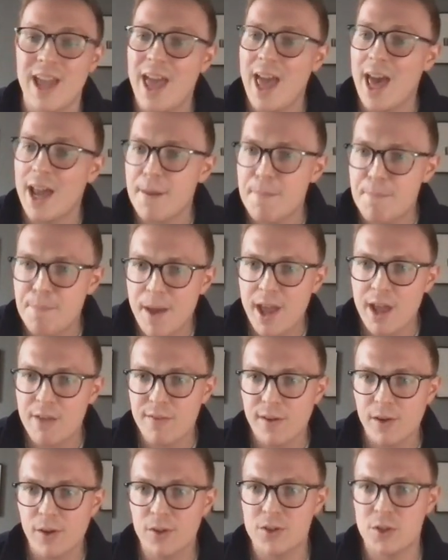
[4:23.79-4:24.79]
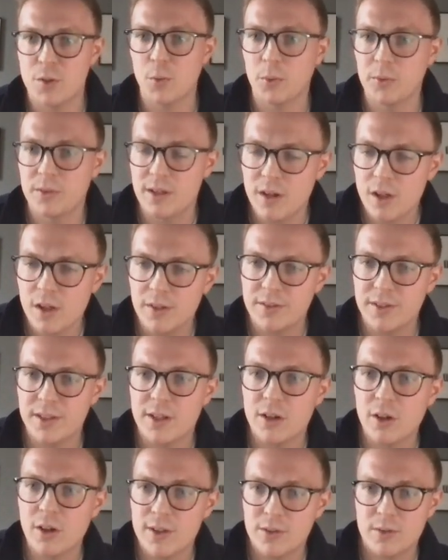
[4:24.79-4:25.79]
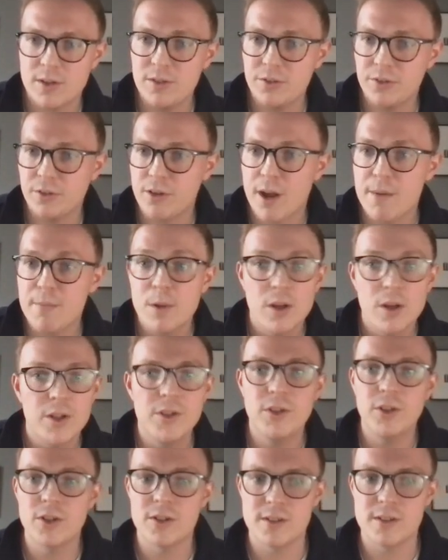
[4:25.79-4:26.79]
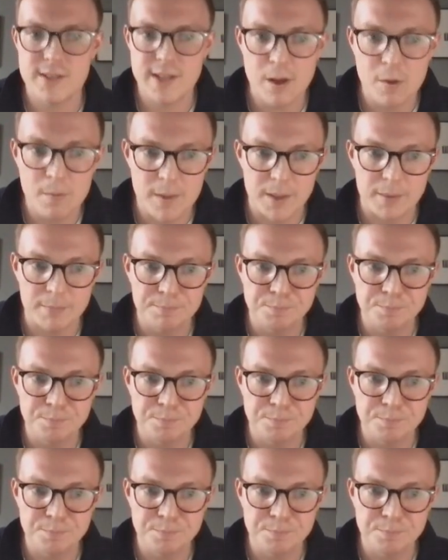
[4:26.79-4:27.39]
And I bet if I asked you what was the last thing you liked on Instagram, you couldn't tell me.